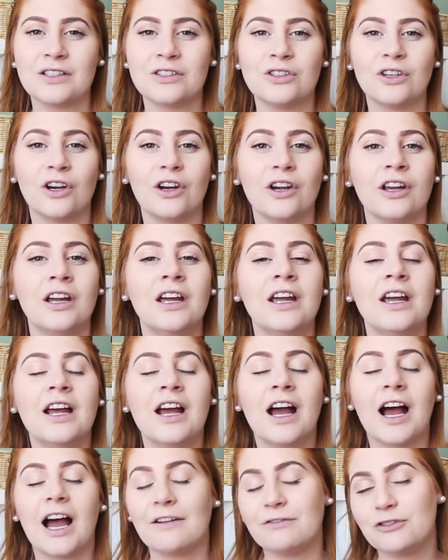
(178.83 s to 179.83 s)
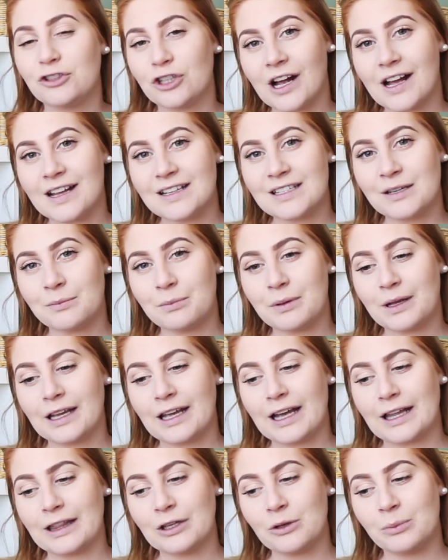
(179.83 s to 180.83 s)
so I've tried to
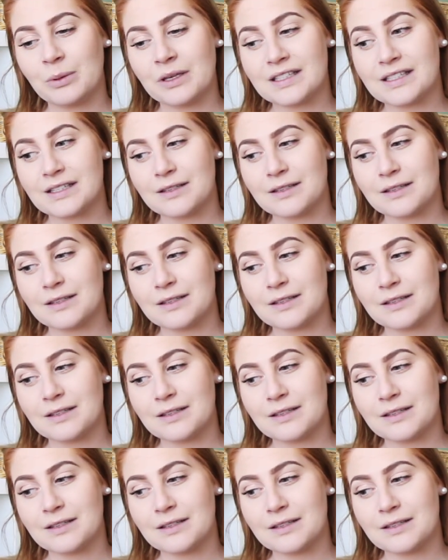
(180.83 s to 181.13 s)
be a little bit